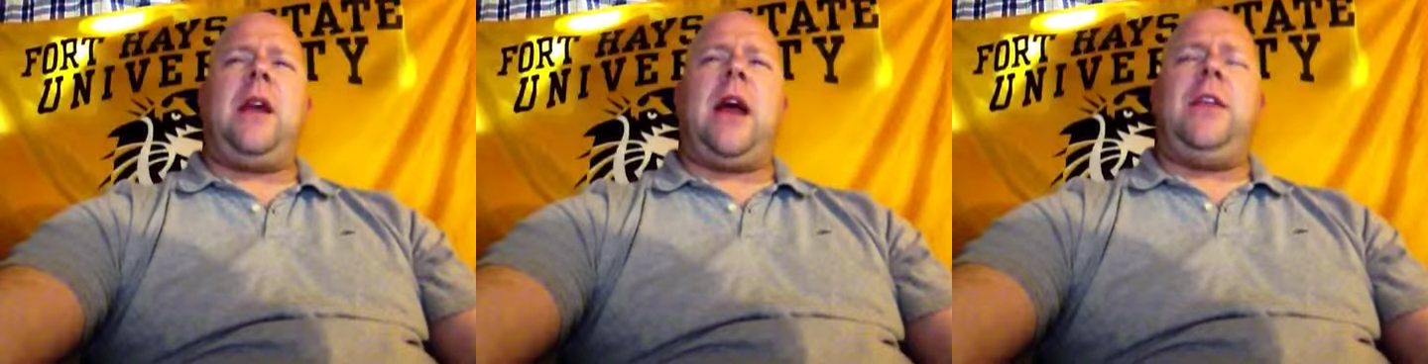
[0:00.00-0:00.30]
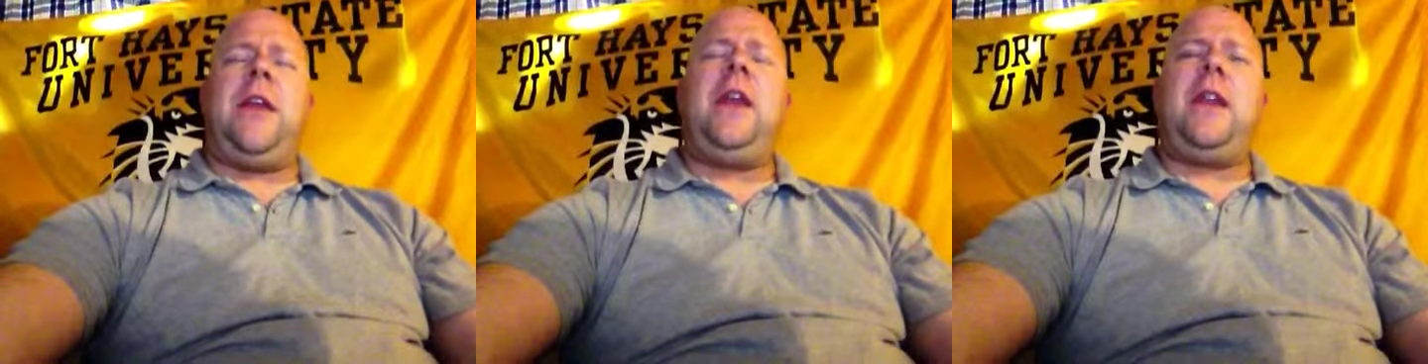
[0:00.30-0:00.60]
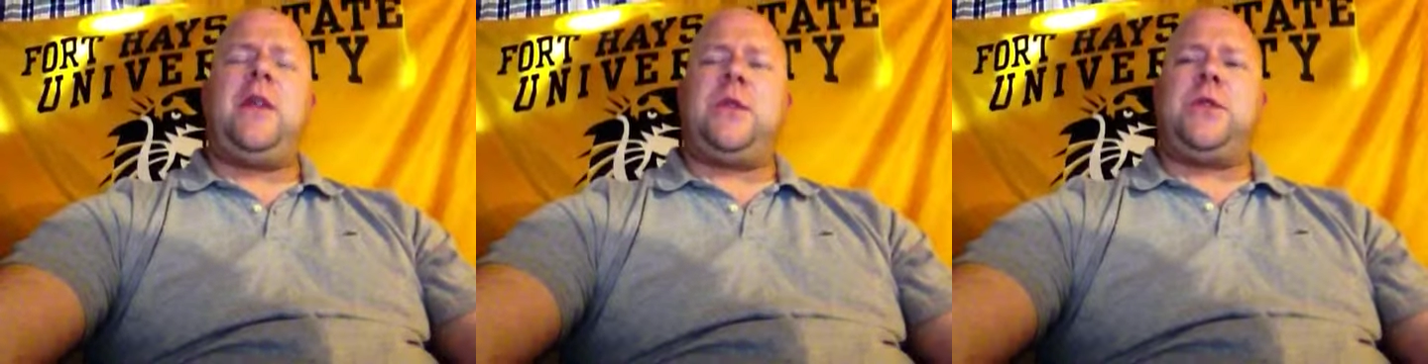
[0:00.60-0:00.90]
think
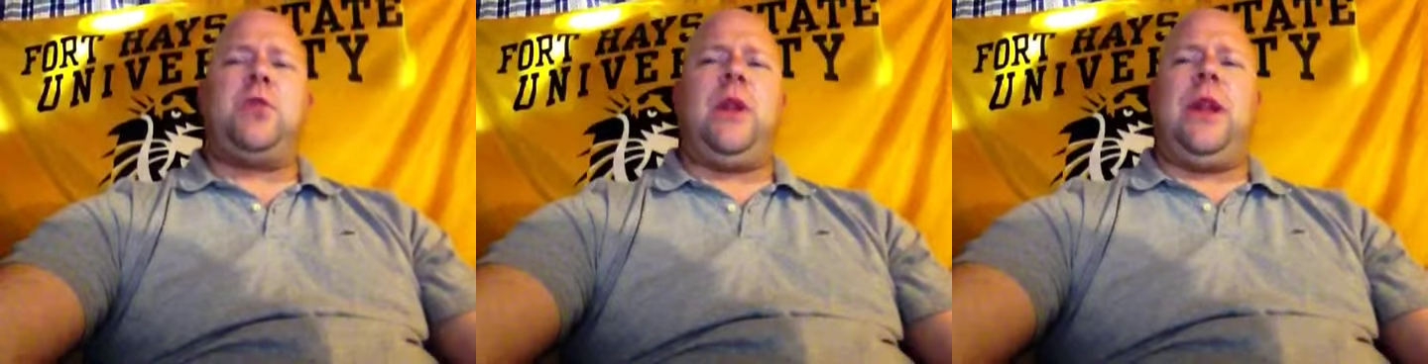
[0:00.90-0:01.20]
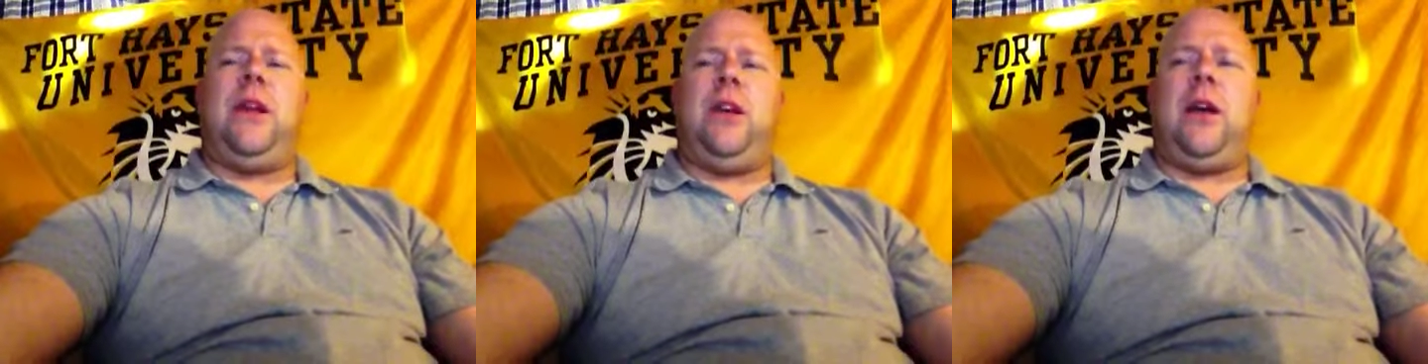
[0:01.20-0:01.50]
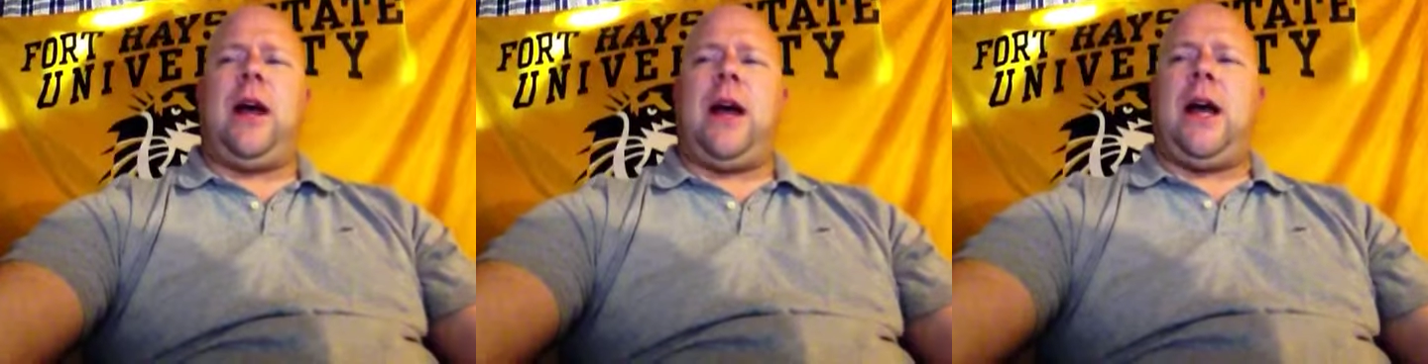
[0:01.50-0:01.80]
this was really
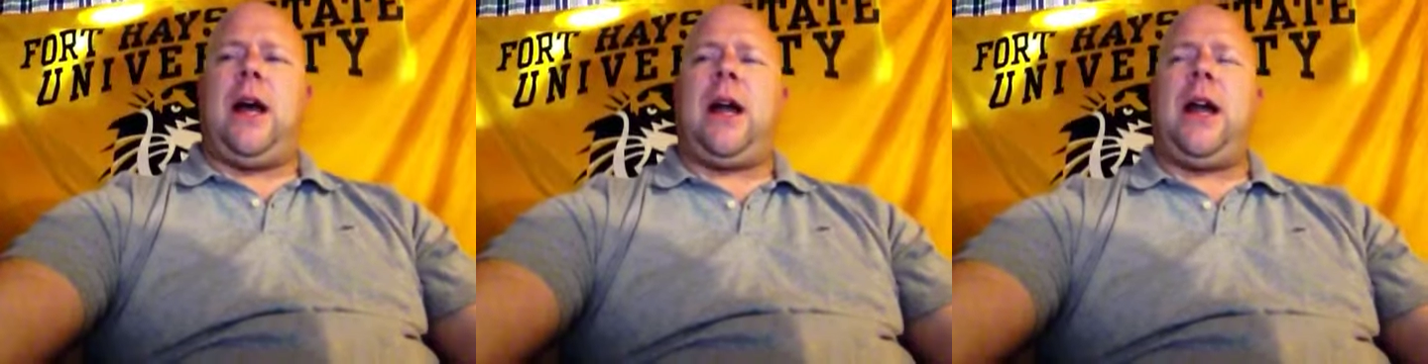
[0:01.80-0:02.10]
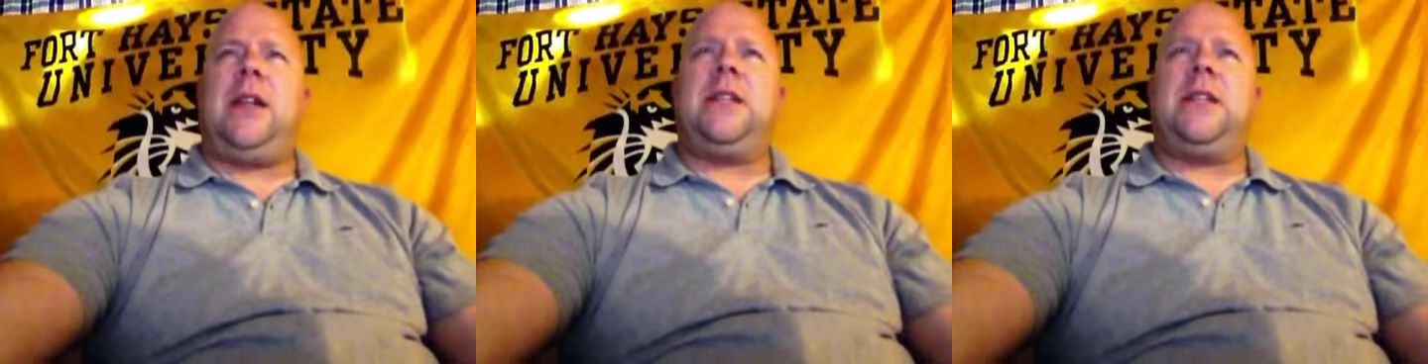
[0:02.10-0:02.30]
good. I can